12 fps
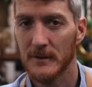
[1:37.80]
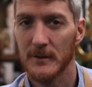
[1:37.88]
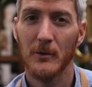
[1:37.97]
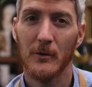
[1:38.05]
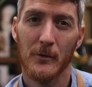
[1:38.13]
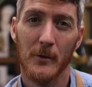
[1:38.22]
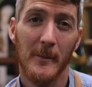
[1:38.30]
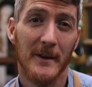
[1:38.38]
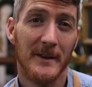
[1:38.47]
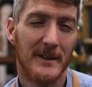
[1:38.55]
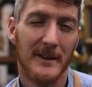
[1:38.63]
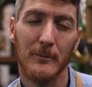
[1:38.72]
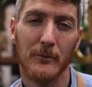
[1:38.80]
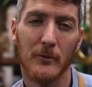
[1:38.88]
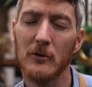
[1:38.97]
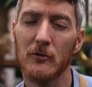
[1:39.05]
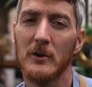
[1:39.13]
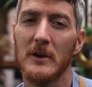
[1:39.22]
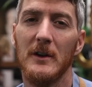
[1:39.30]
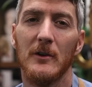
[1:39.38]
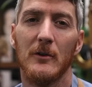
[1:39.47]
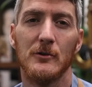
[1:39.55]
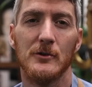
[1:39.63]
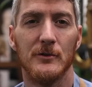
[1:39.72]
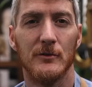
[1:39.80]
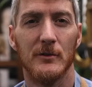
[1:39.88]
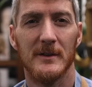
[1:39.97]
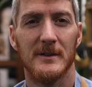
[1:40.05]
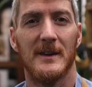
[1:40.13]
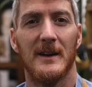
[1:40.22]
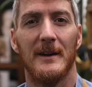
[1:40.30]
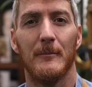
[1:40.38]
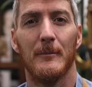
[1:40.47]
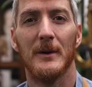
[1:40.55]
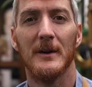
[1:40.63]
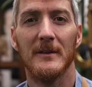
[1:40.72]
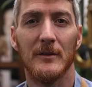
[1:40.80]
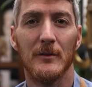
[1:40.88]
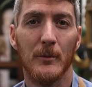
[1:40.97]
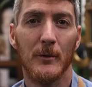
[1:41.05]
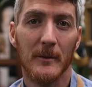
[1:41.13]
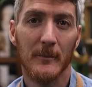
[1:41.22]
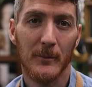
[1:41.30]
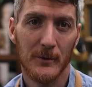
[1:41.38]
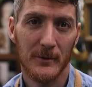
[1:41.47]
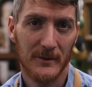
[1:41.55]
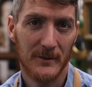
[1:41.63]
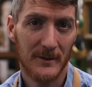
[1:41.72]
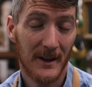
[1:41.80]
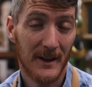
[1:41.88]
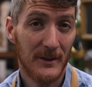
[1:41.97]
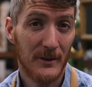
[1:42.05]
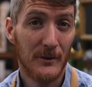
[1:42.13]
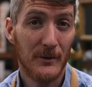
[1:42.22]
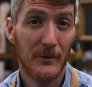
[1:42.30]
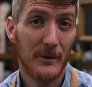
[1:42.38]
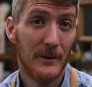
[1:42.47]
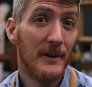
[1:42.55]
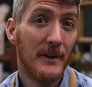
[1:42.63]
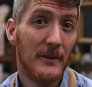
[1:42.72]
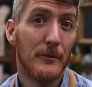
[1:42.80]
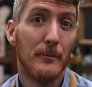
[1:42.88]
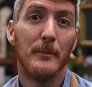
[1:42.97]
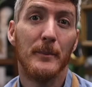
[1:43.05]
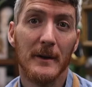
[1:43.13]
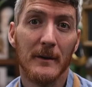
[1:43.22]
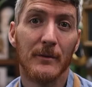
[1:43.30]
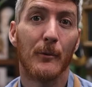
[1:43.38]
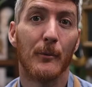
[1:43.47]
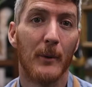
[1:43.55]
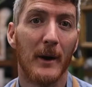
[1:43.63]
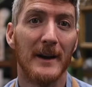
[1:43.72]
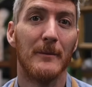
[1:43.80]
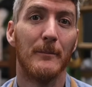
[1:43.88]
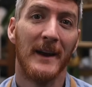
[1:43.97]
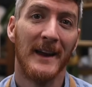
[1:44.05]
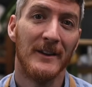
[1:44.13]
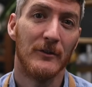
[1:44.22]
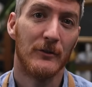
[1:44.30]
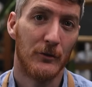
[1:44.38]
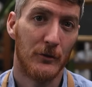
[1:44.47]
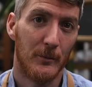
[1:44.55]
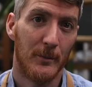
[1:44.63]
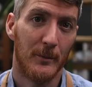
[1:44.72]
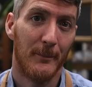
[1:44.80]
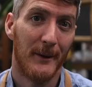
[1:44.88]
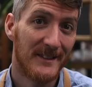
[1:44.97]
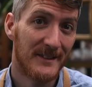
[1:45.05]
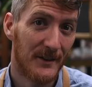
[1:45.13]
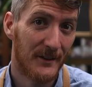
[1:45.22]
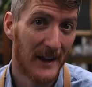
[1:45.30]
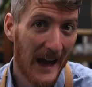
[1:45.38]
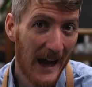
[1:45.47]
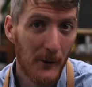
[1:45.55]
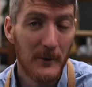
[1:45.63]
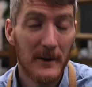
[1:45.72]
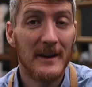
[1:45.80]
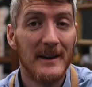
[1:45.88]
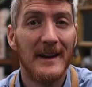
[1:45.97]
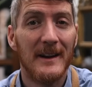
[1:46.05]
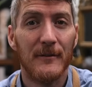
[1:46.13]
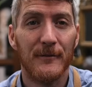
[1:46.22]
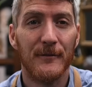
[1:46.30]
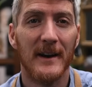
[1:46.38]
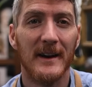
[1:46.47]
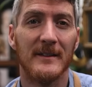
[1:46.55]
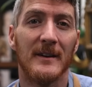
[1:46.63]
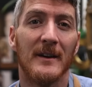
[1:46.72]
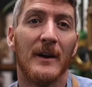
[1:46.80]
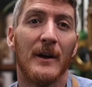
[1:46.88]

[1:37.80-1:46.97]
So chroma is a pretty tricky notion to understand, but it's super important, and you need to pick the right paint tube based on how it can affect